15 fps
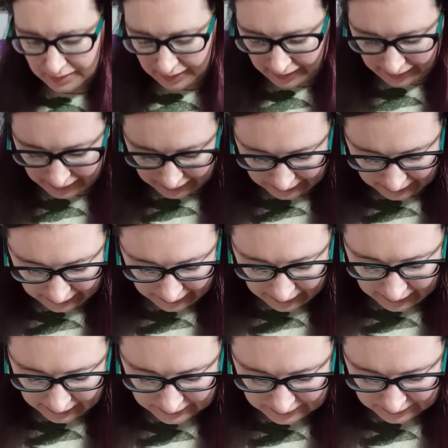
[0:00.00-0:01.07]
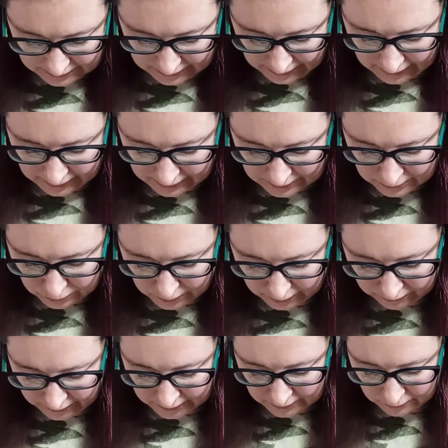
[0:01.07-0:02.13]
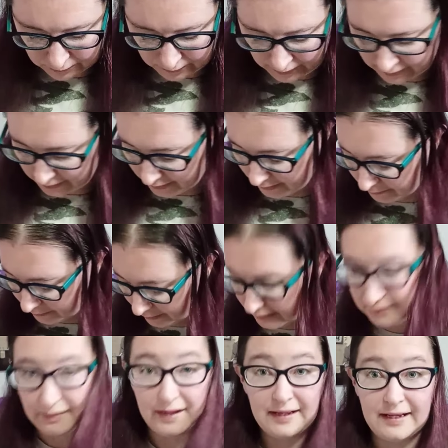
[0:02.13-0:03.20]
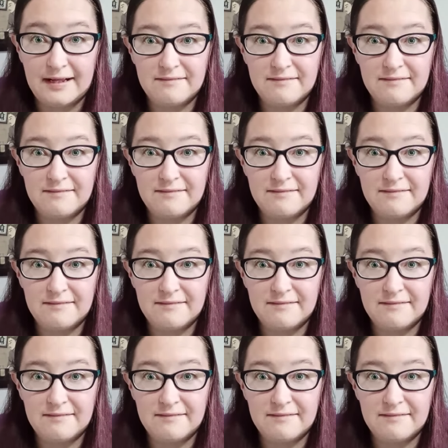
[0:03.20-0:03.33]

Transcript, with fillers: And yes, that is one reason why I believe I have